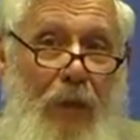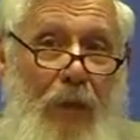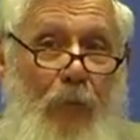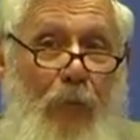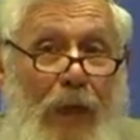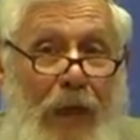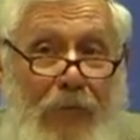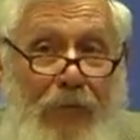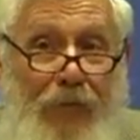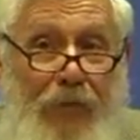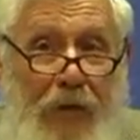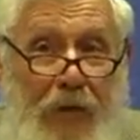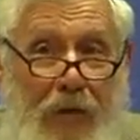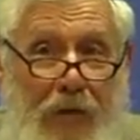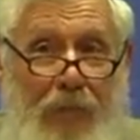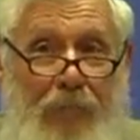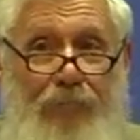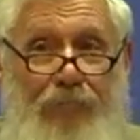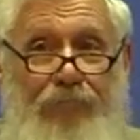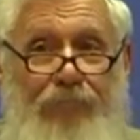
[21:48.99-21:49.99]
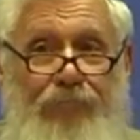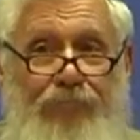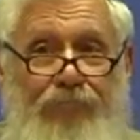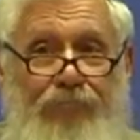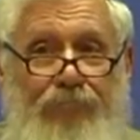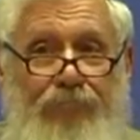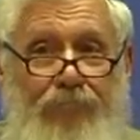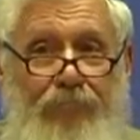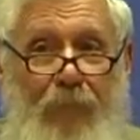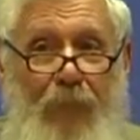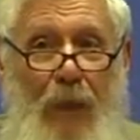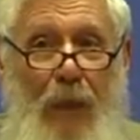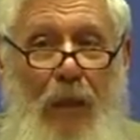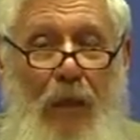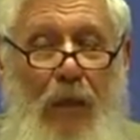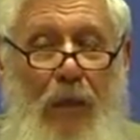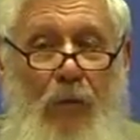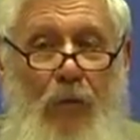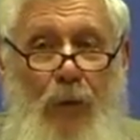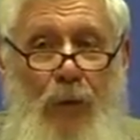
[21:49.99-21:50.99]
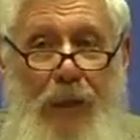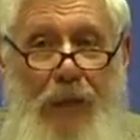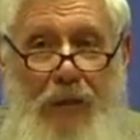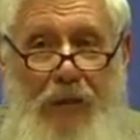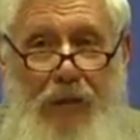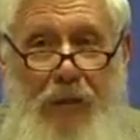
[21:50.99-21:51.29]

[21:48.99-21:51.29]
We have time. We had